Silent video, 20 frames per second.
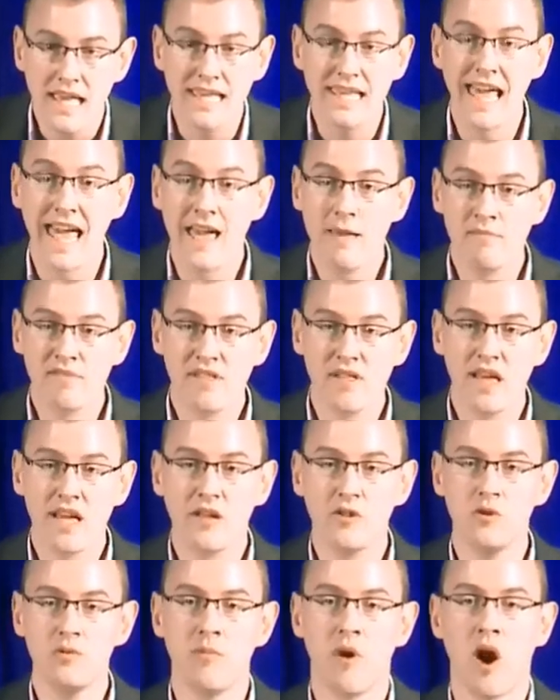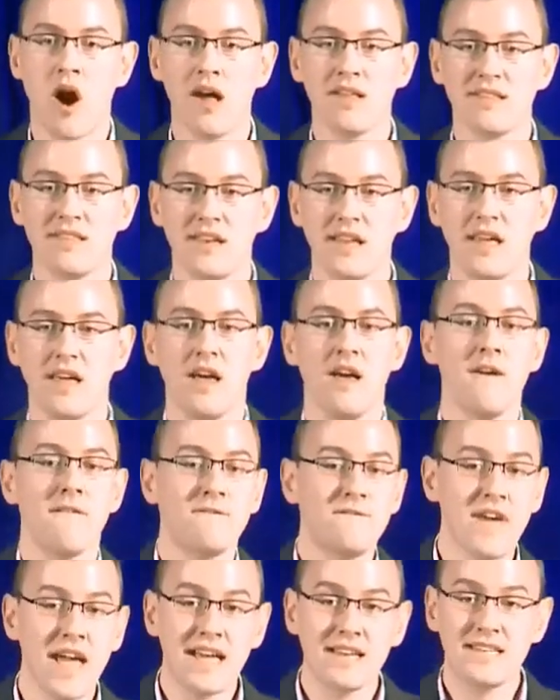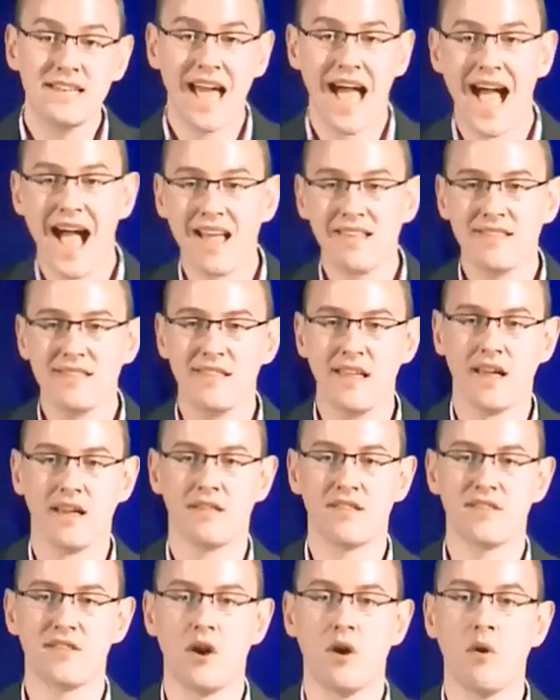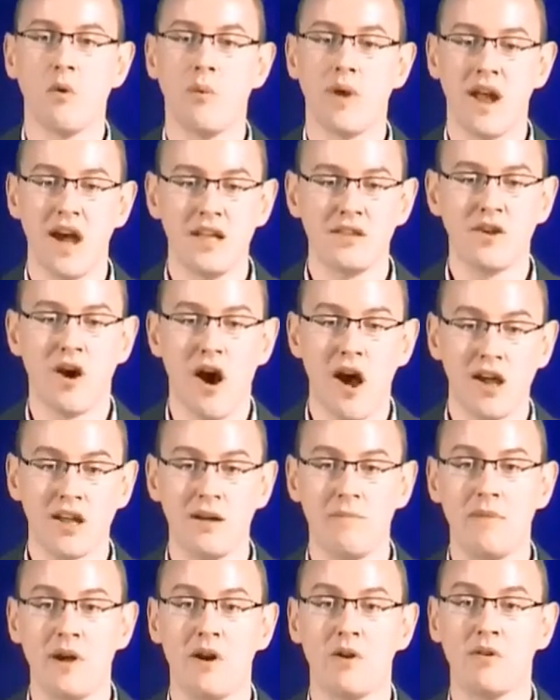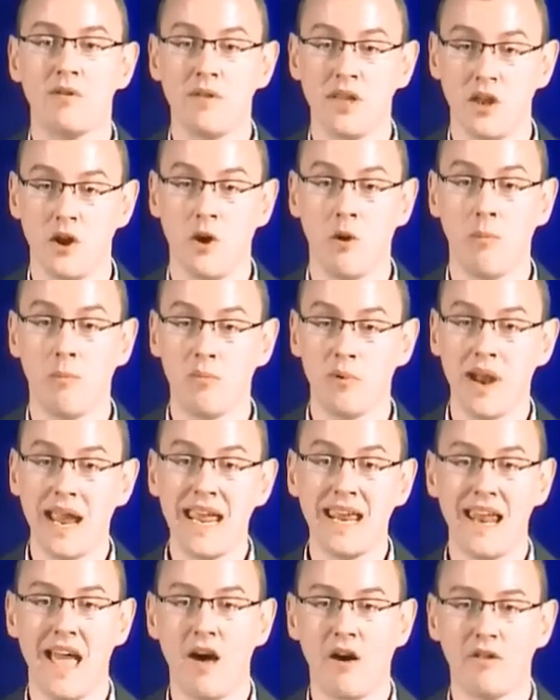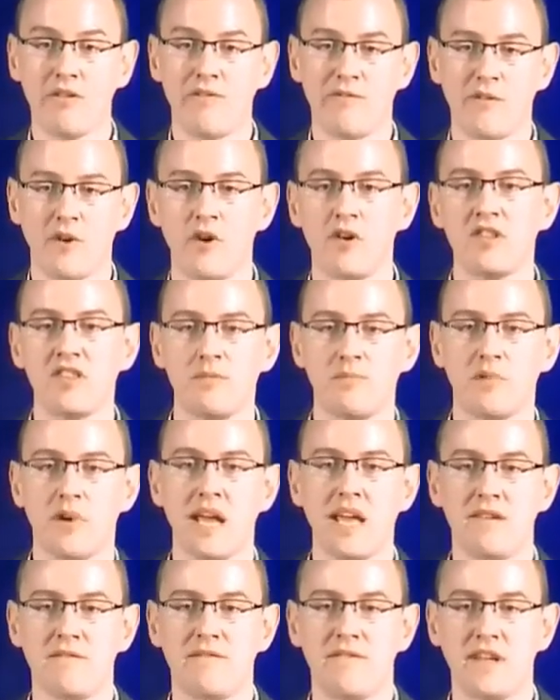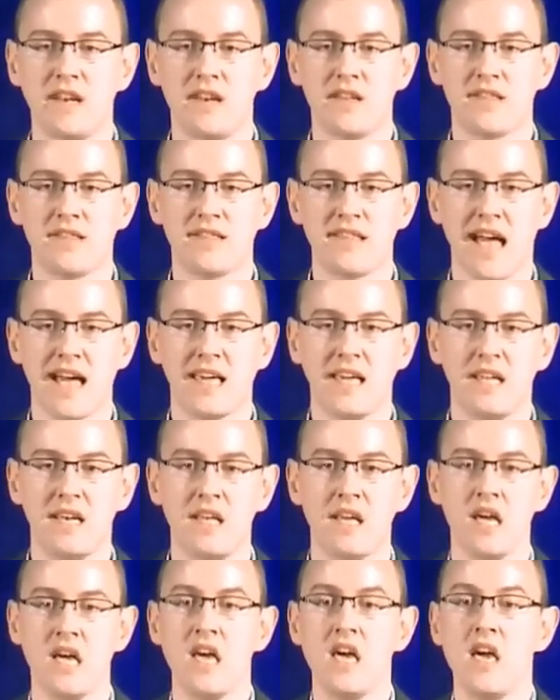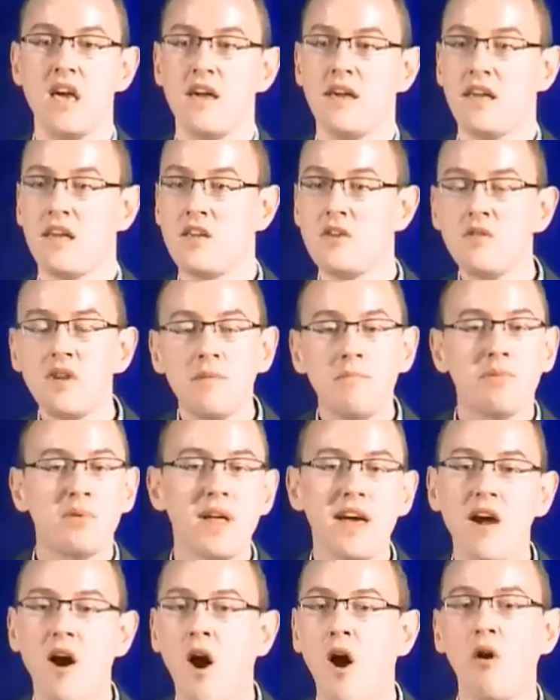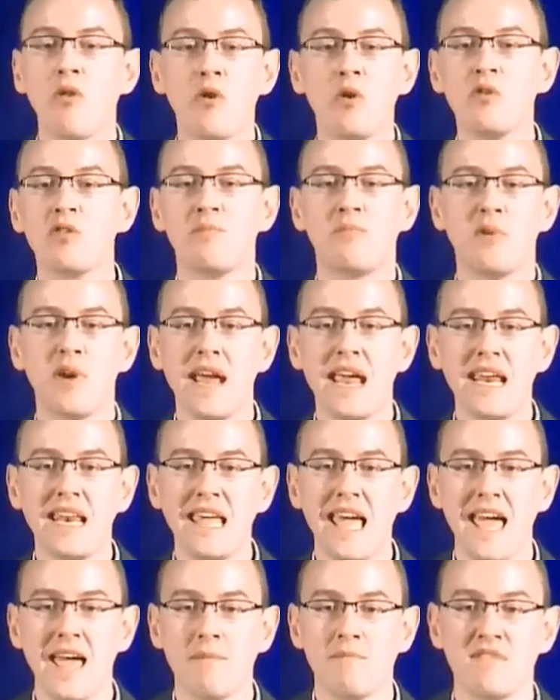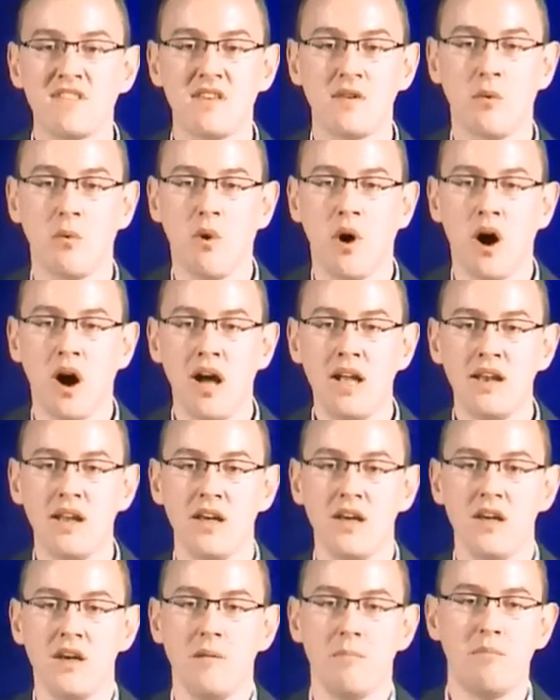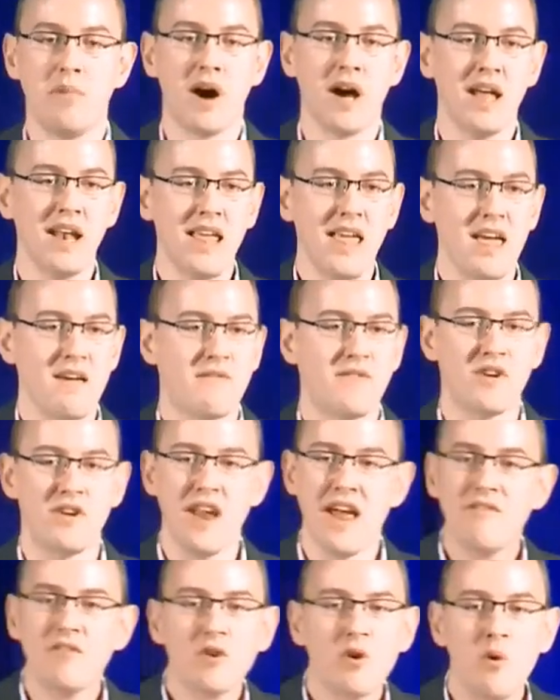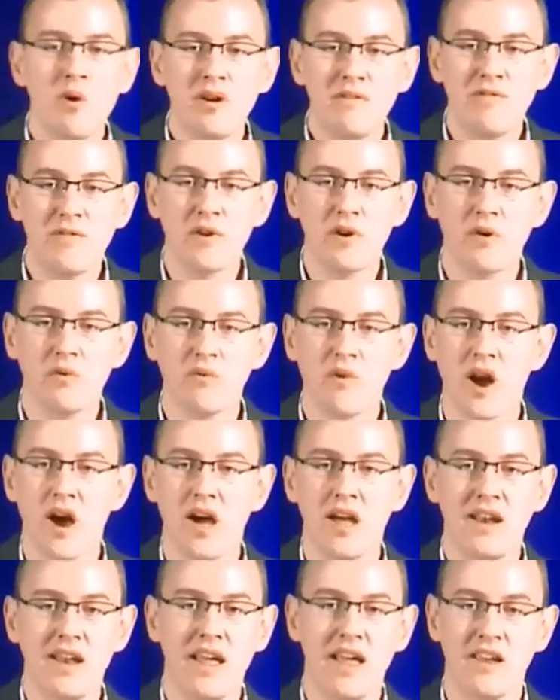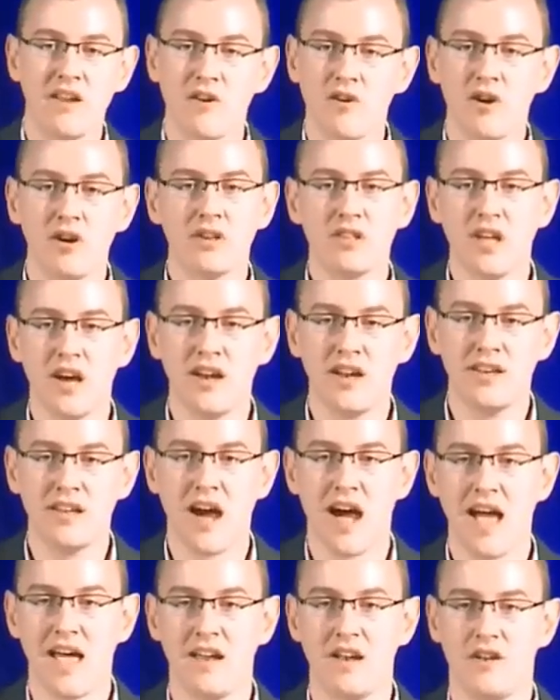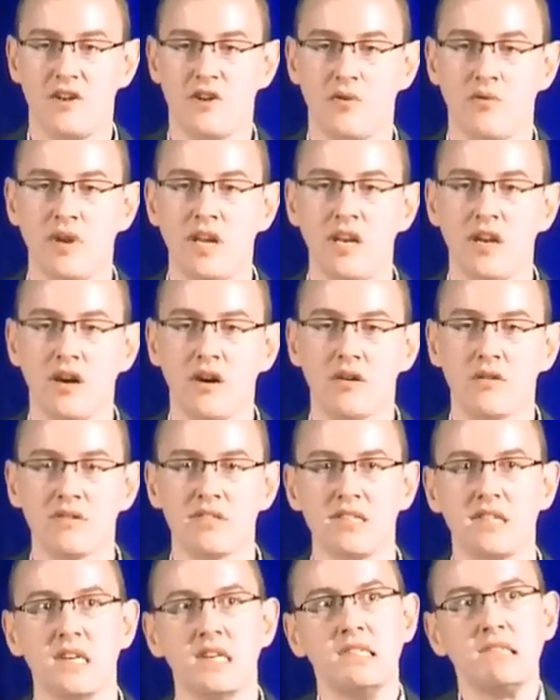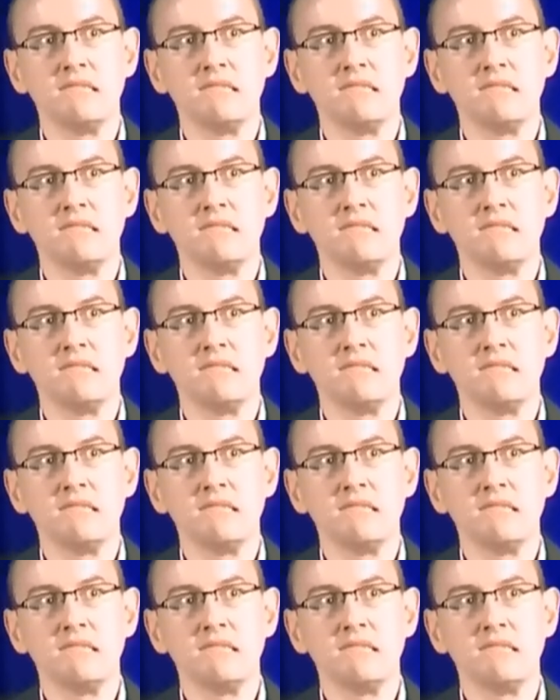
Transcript: Games like Lumosity. Fantastic. So when I talk about, brain health first, brain fitness second, you can play all those brain games you want, but if you're never going for a run and you're hooked on a diet of Doritos,